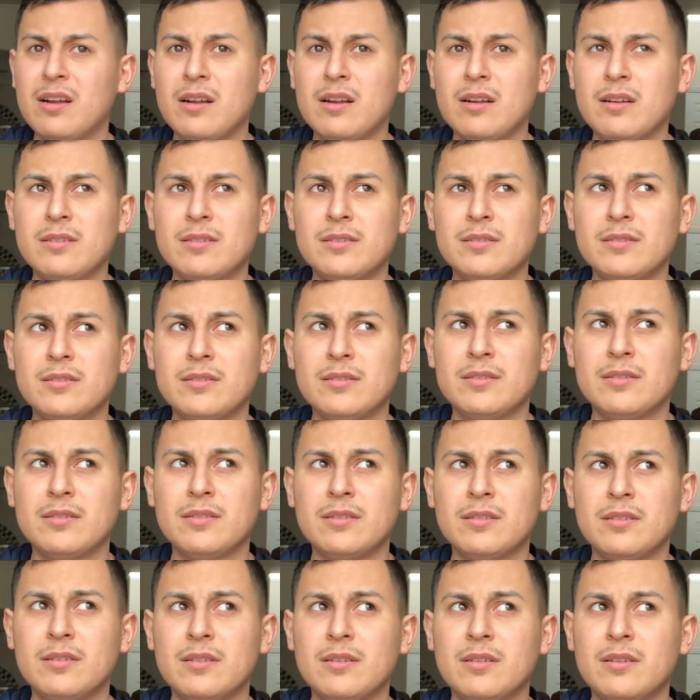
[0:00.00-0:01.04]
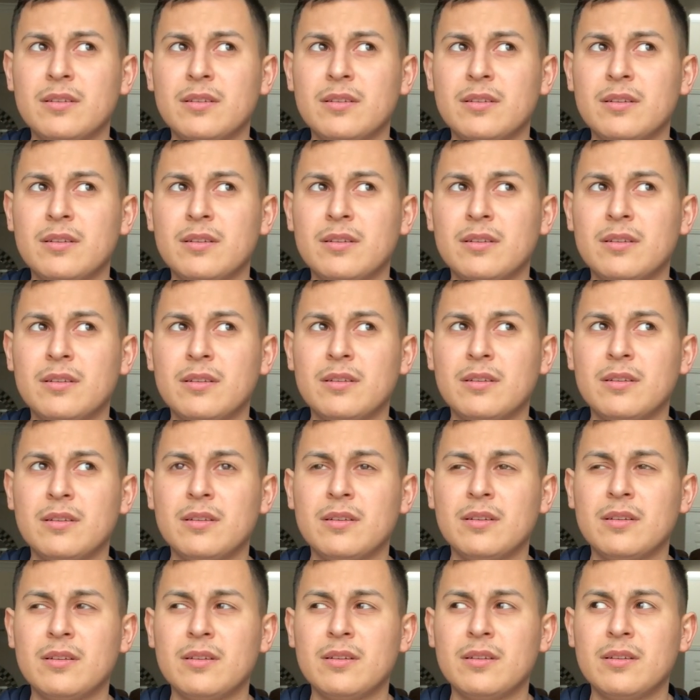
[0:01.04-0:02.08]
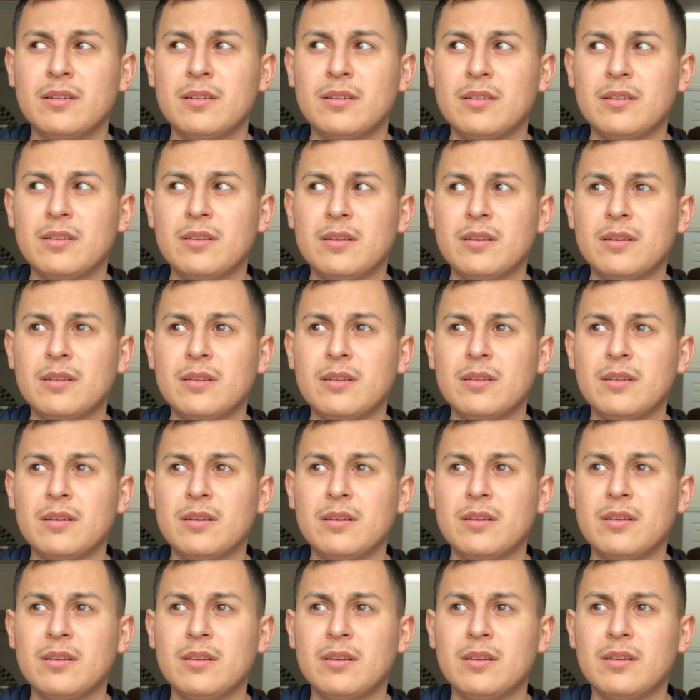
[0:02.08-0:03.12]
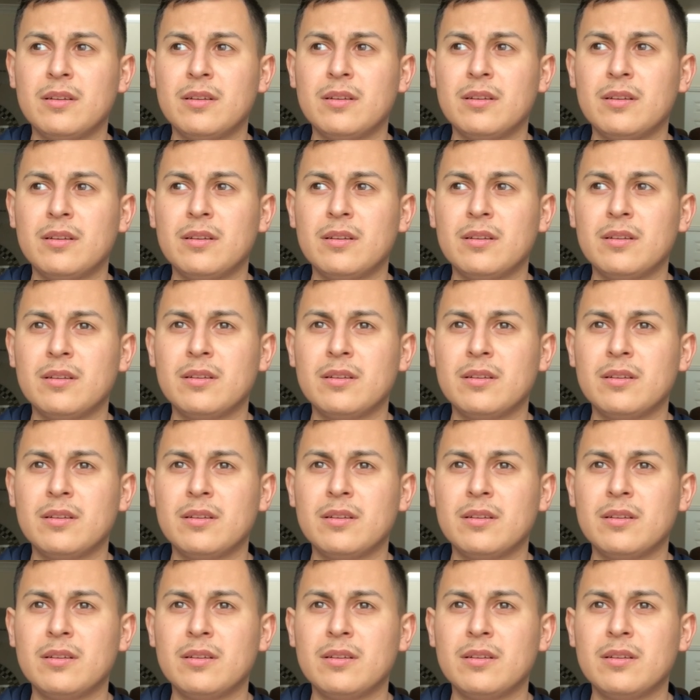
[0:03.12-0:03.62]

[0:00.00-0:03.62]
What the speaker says: Nobody speaks.